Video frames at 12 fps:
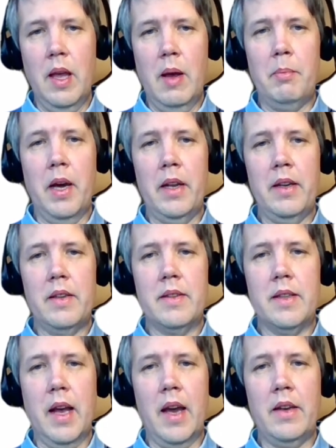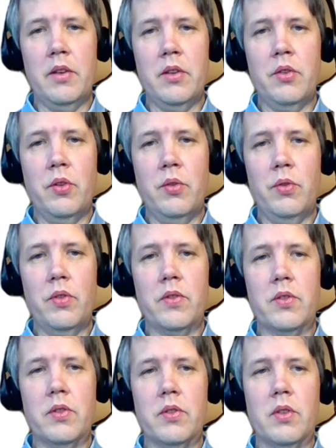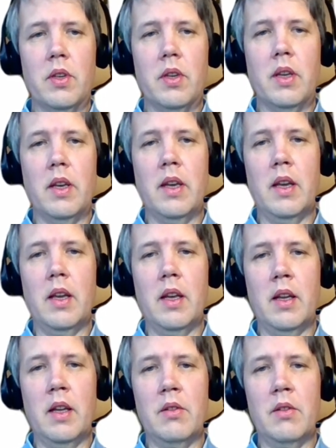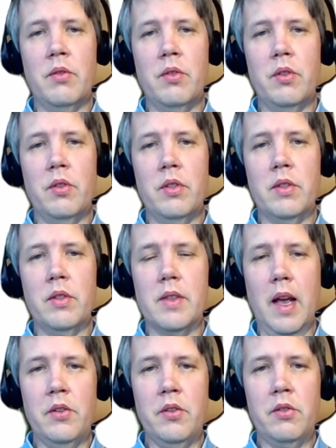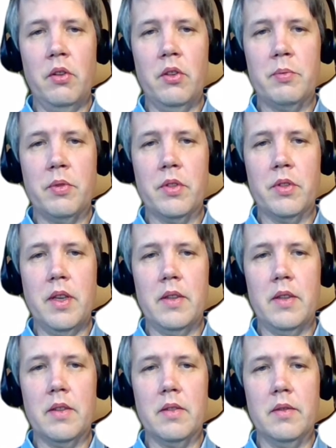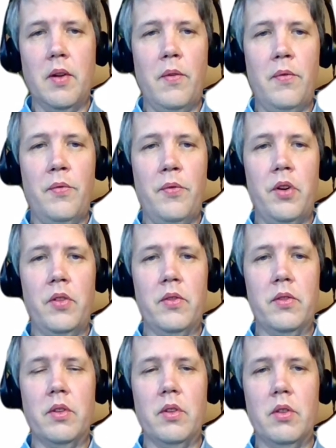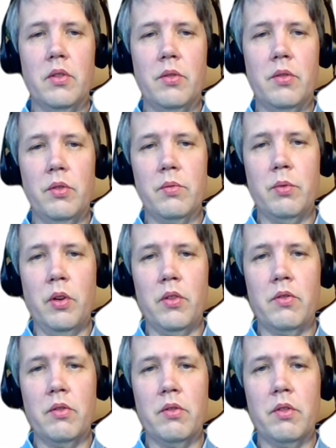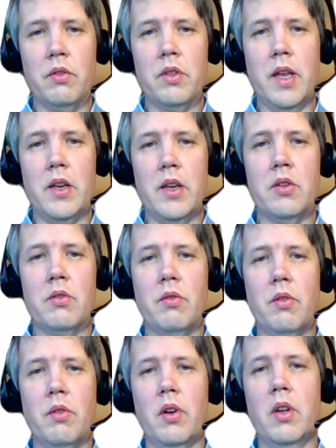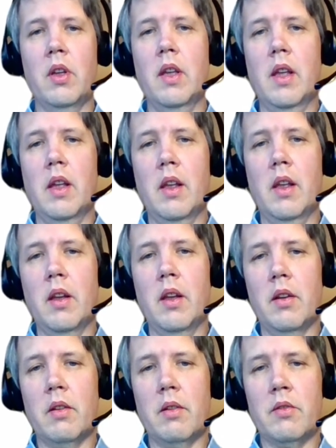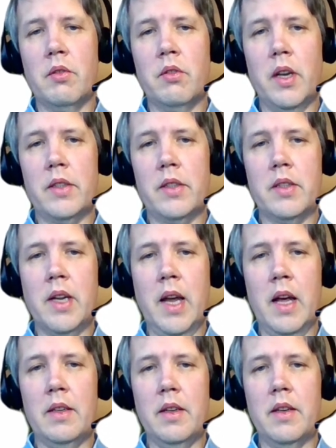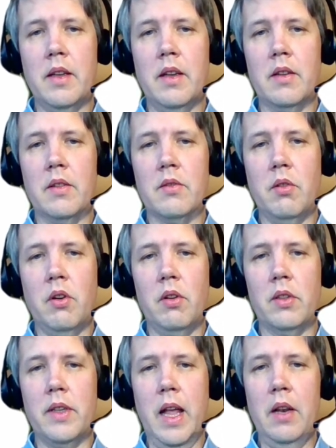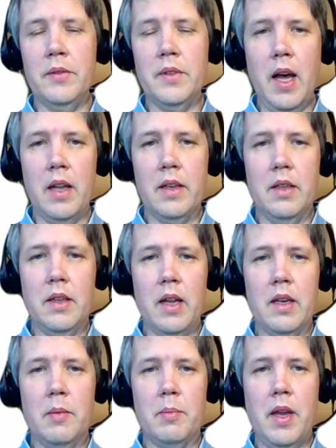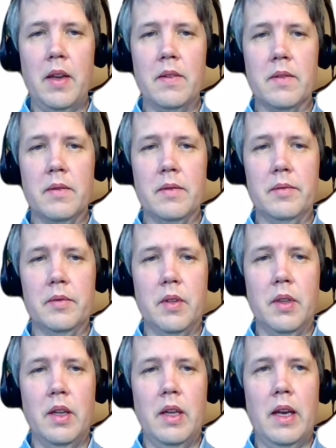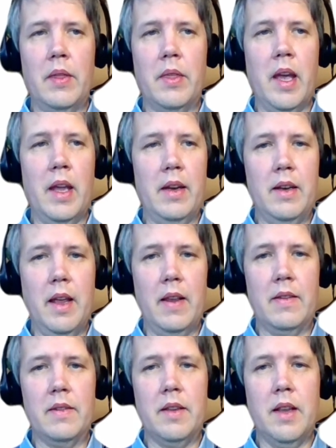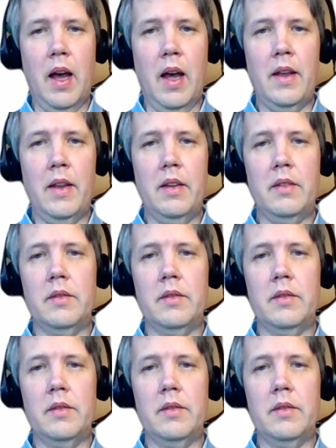but I decided to use this asynchronous process. First, to use one synchronization to synchronize the data in a so-called Delft data database, and then in SDI,